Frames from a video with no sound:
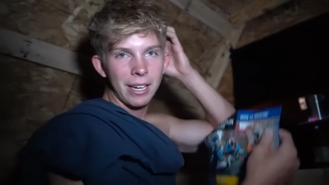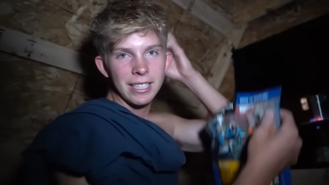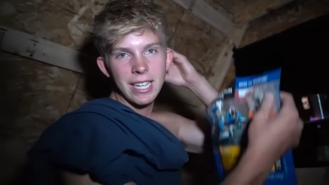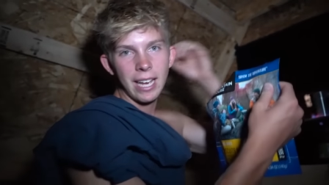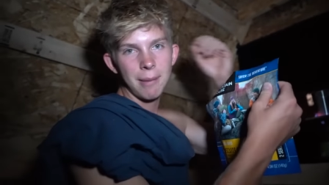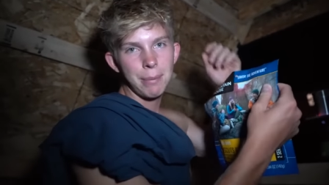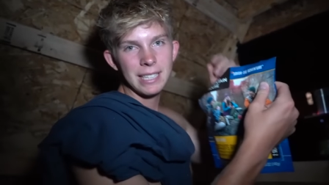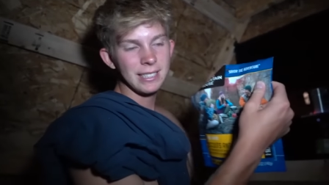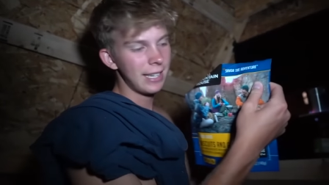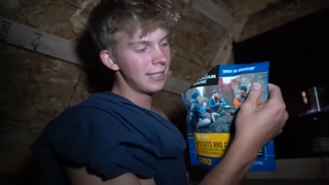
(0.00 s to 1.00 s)
gonna take
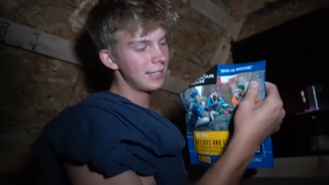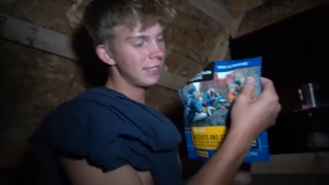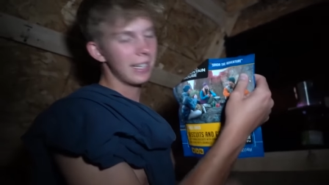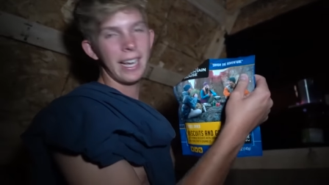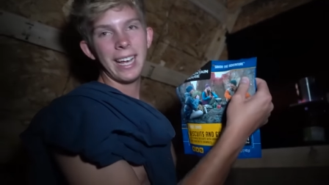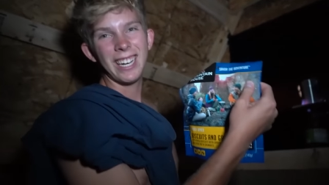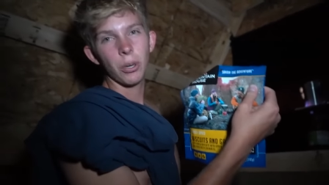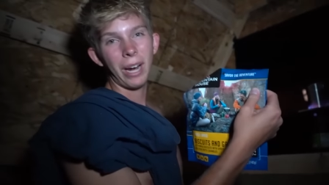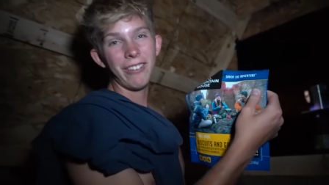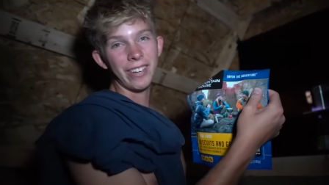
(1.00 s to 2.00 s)
biscuits and
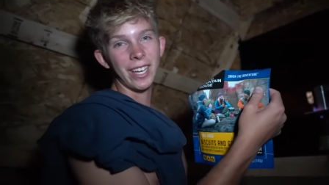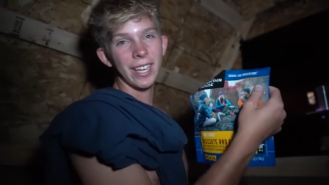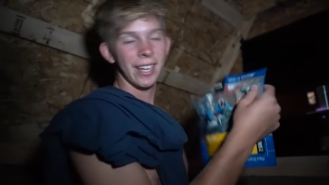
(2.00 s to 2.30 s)
gravy.